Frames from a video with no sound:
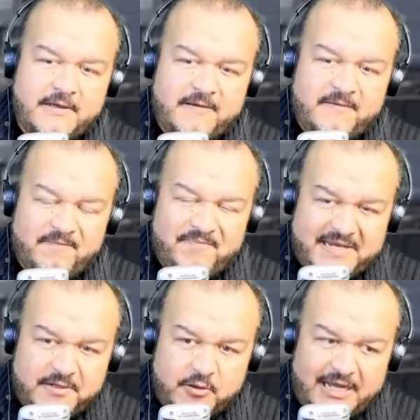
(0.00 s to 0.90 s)
But there
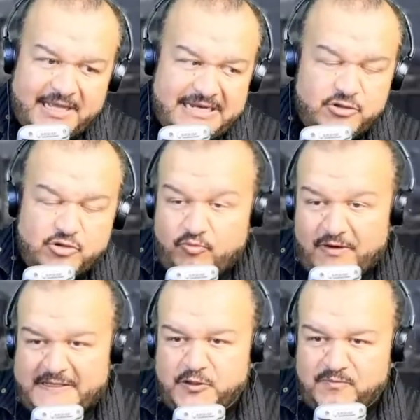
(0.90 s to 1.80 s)
are supposed
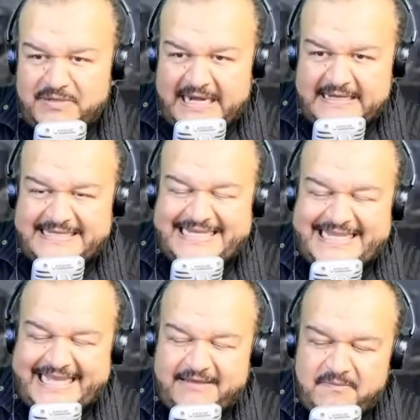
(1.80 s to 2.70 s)
plans about what will
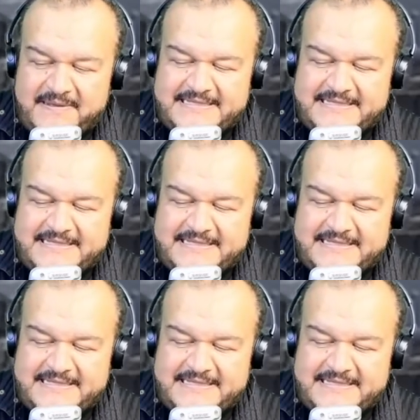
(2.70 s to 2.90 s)
happen